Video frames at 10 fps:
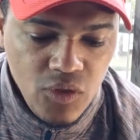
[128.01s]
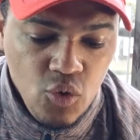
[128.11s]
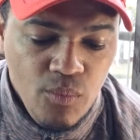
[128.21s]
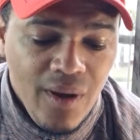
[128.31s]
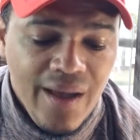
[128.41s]

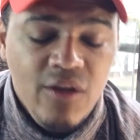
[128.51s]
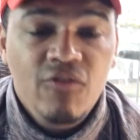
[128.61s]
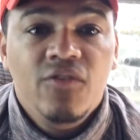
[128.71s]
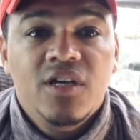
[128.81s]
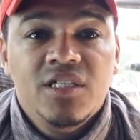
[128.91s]
to buy your
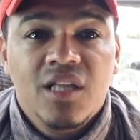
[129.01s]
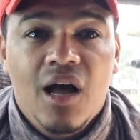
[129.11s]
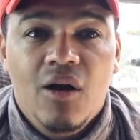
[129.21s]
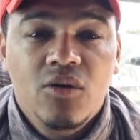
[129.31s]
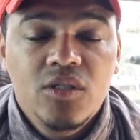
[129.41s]
first
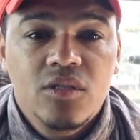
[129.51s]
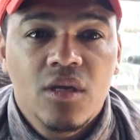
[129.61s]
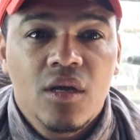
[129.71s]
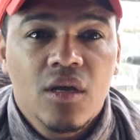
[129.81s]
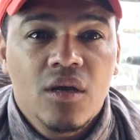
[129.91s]
house
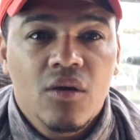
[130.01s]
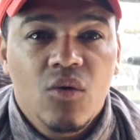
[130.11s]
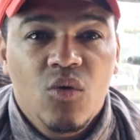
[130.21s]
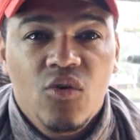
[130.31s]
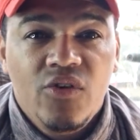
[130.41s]

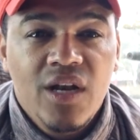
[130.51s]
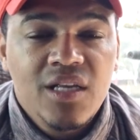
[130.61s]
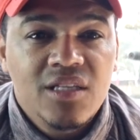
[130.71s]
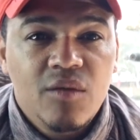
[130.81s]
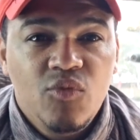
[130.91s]
or real estate